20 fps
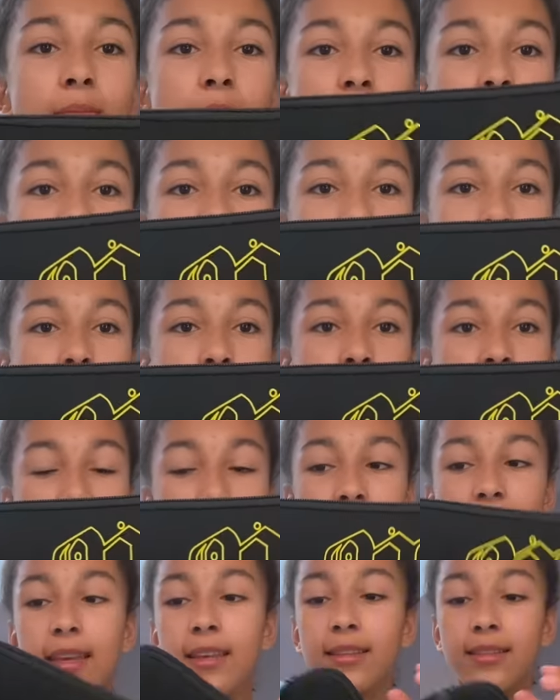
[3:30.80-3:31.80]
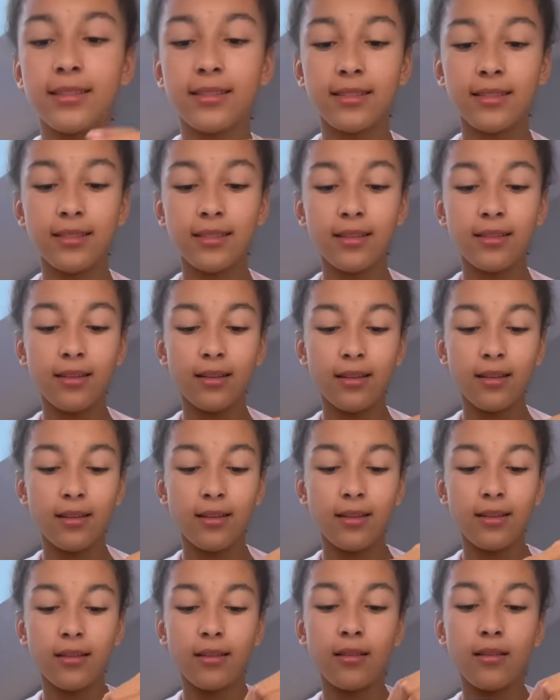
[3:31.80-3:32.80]
by Mitchell case.
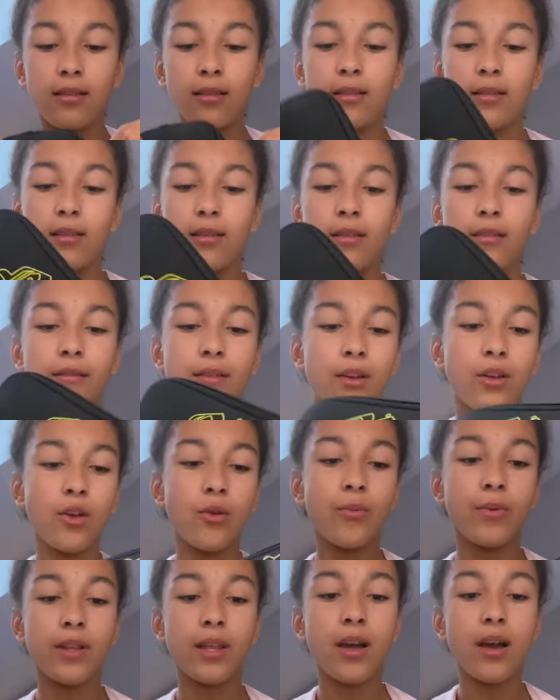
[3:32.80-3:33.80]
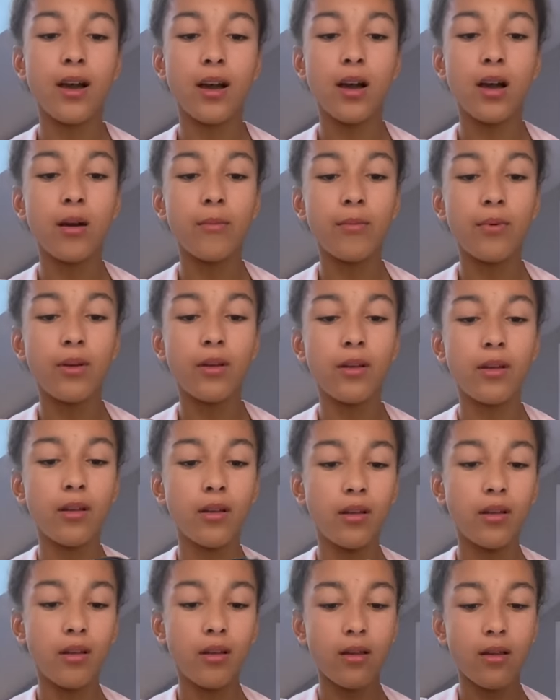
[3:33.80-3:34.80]
I open it up.
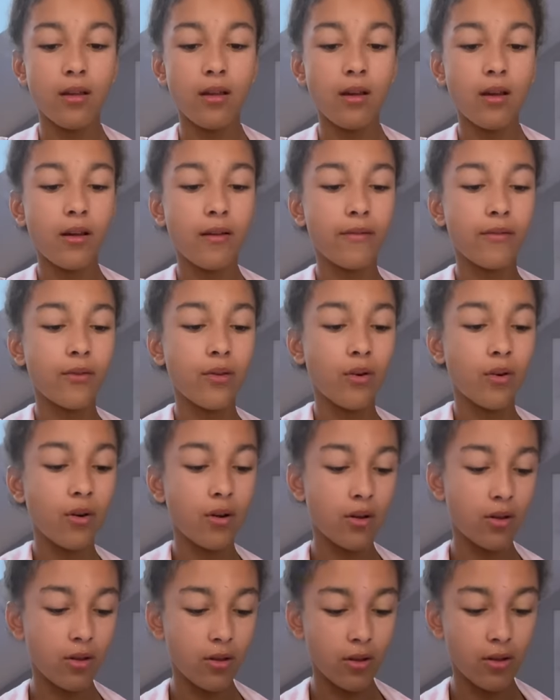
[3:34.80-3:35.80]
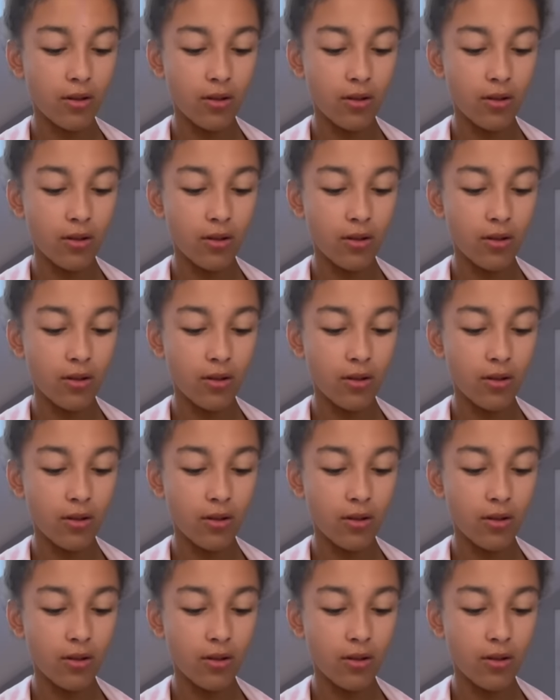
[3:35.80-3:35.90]
Got